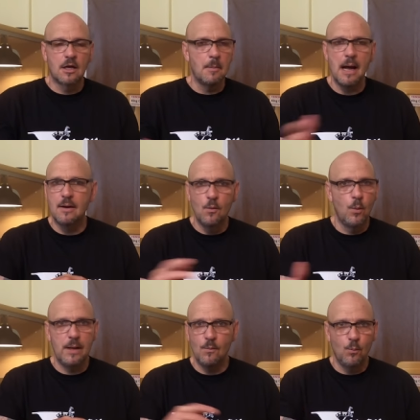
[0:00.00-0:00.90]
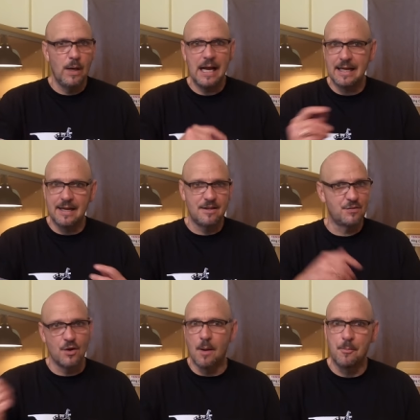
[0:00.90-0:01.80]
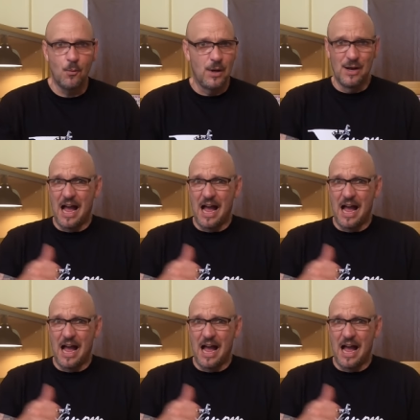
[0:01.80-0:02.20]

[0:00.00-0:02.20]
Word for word: come on, we, we got to get this up. We,